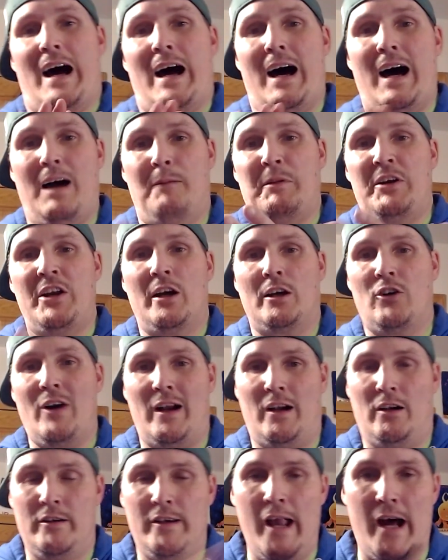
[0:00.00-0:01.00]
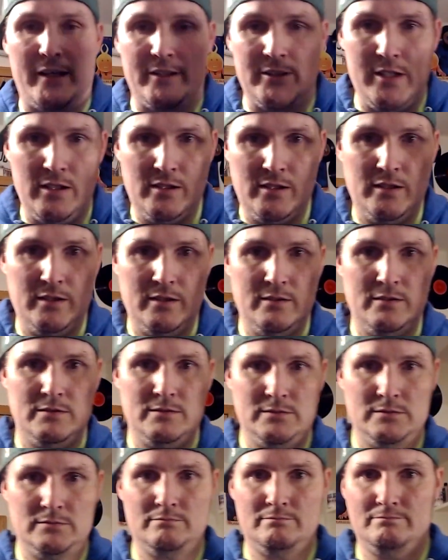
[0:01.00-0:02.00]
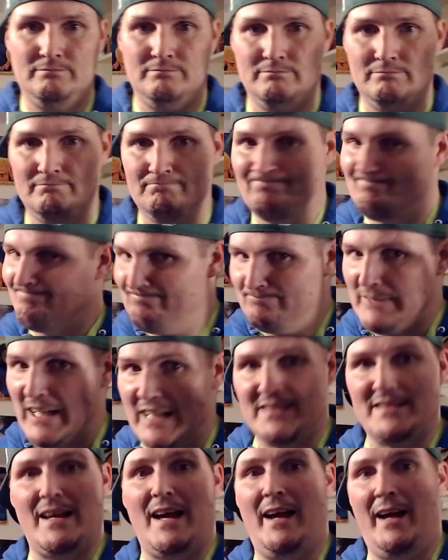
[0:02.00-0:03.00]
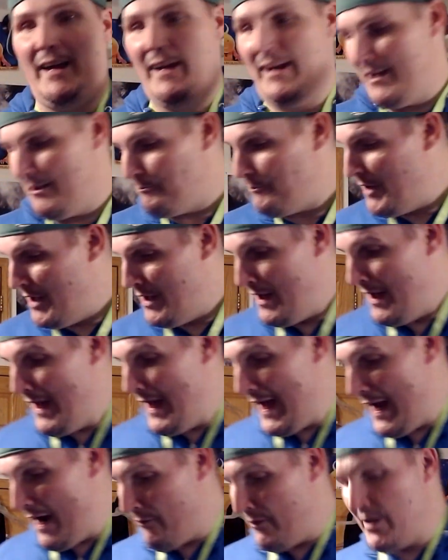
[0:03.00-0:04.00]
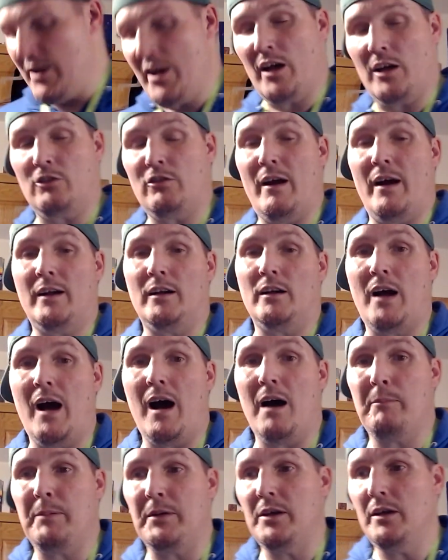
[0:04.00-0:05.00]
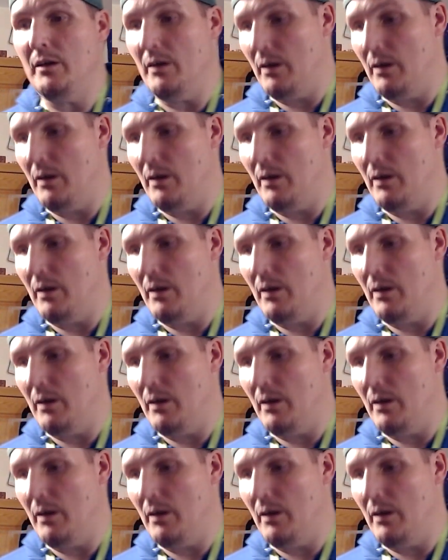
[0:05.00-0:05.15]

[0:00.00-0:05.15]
I'm a Nutcracker nut. Yes, I am. Every Nutcracker copy